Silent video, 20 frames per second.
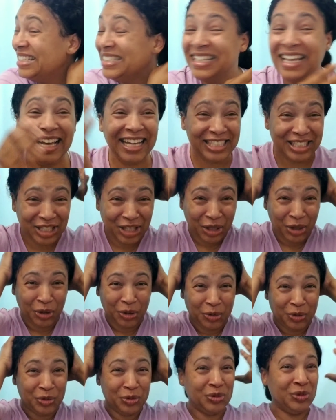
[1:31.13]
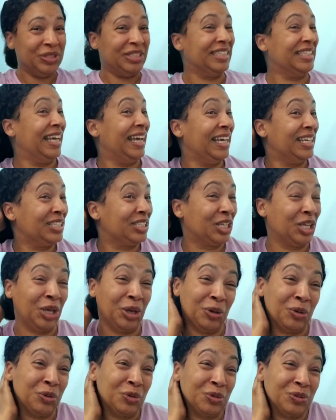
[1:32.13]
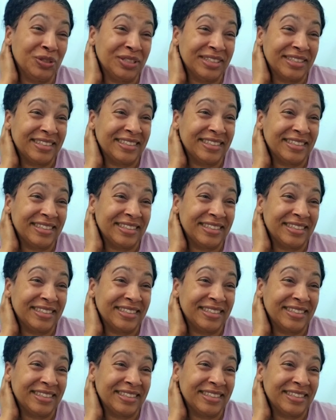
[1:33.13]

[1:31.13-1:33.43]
That's cute. That's cute. How,